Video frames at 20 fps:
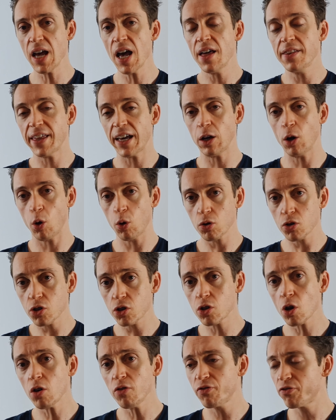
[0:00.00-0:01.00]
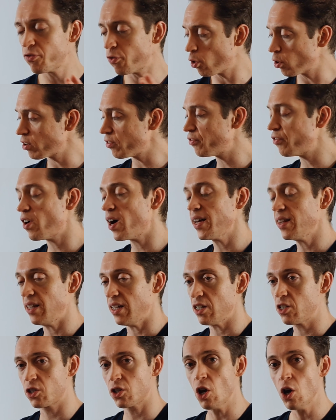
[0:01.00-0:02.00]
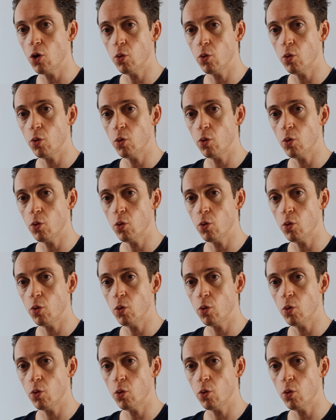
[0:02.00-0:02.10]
they also fortify this